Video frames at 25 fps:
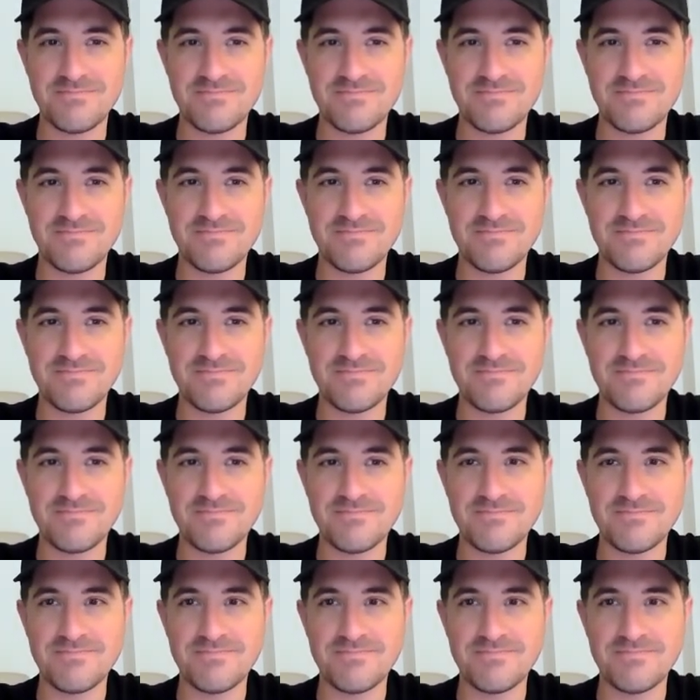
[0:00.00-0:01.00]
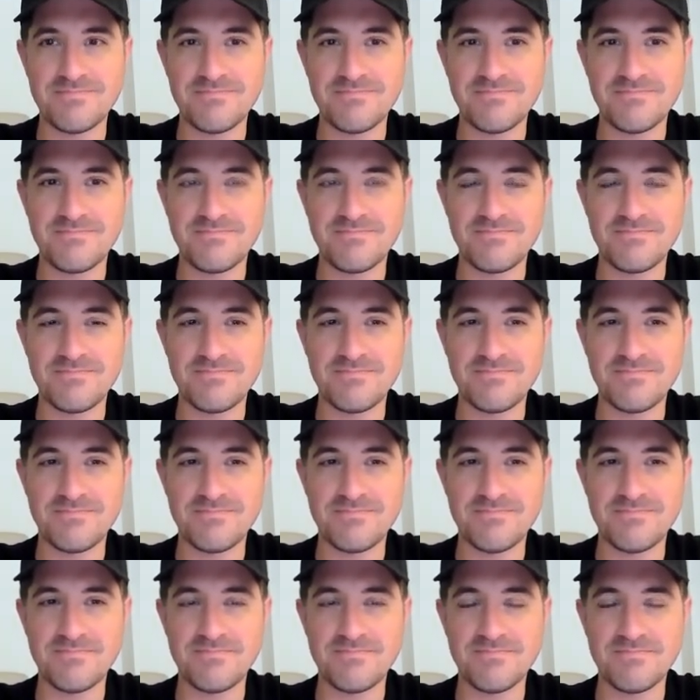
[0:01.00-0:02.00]

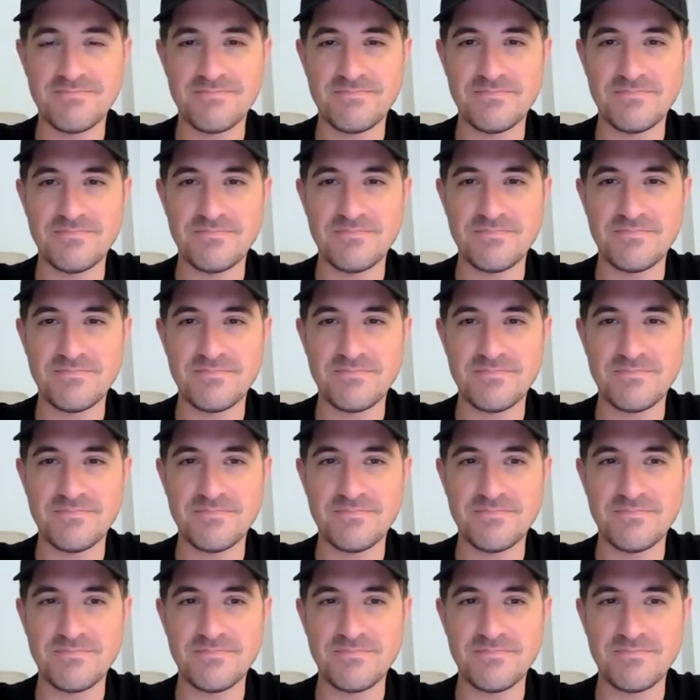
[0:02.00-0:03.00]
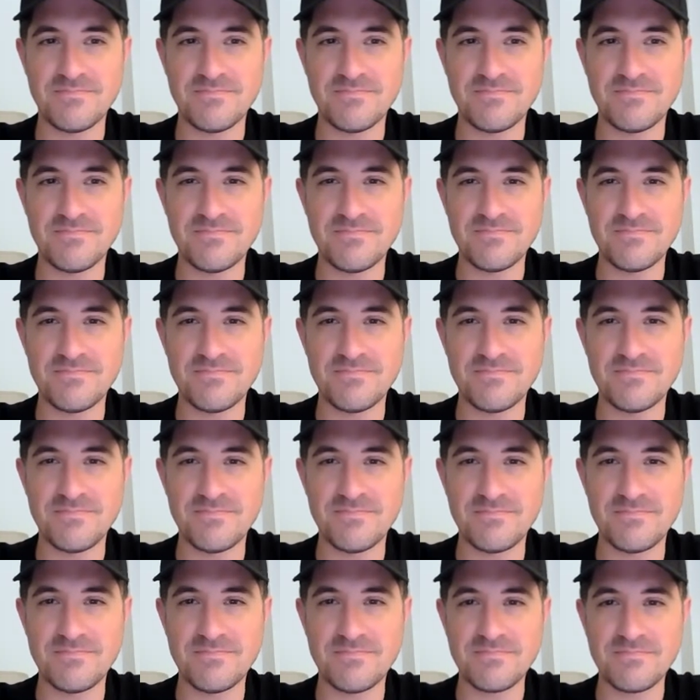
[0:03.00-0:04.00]

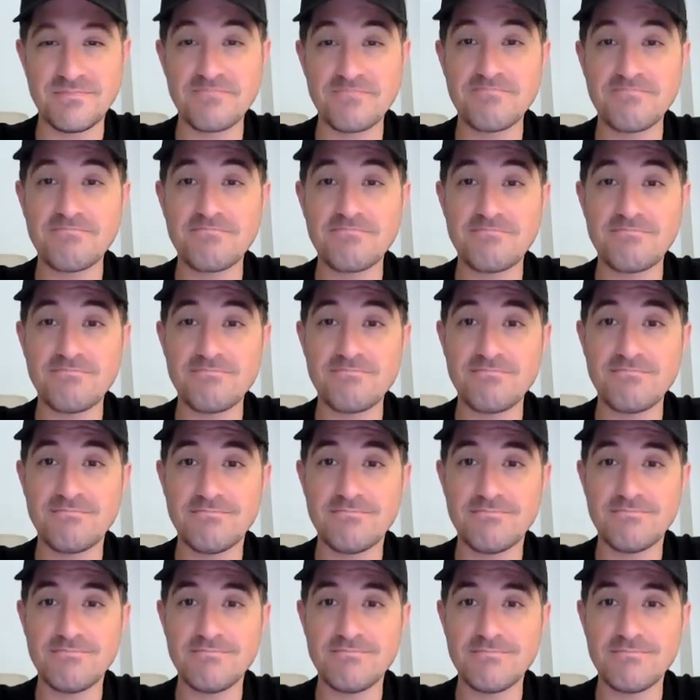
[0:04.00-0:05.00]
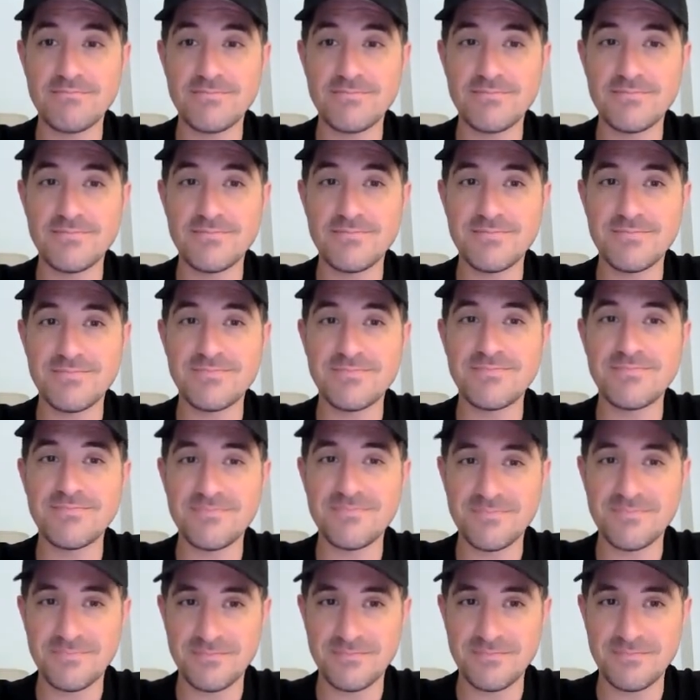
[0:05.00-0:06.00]

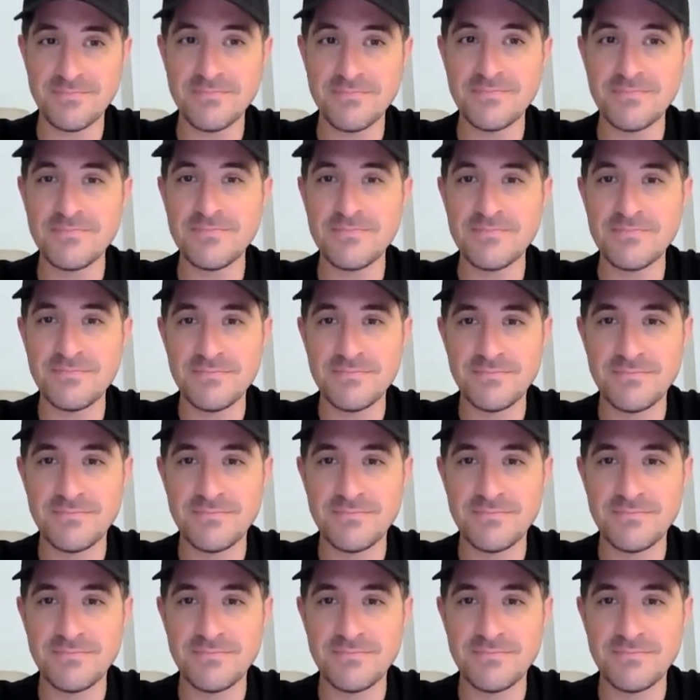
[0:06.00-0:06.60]
The person shown says nothing.